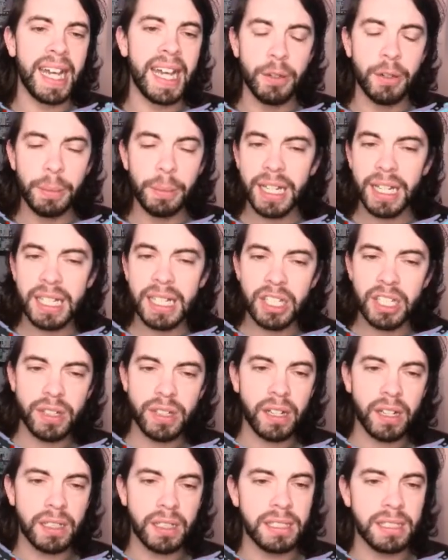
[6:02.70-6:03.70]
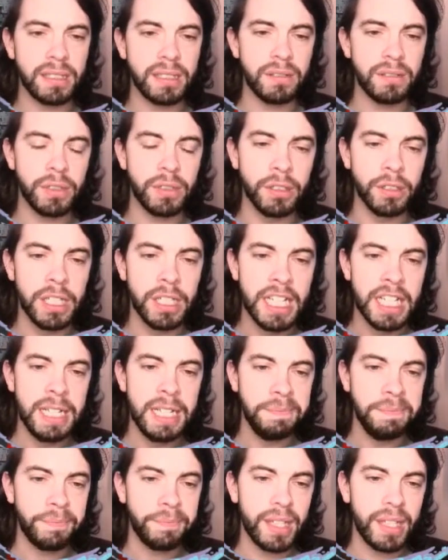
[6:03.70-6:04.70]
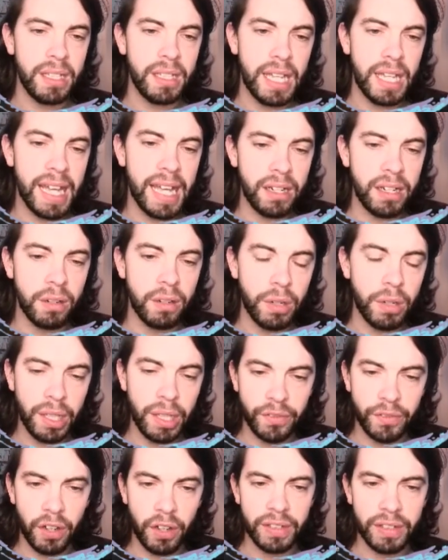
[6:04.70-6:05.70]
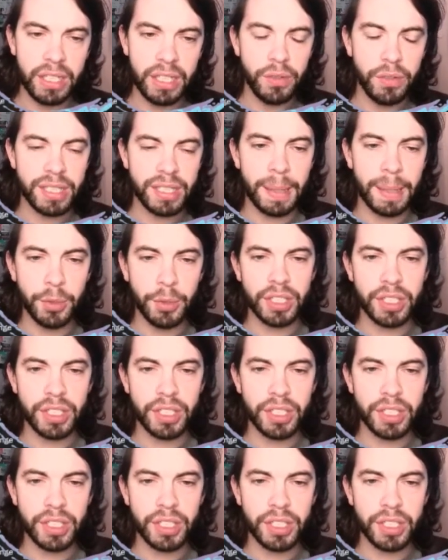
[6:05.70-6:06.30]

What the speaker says: who are playing the trequartista role. Again, a role I've not really used that much.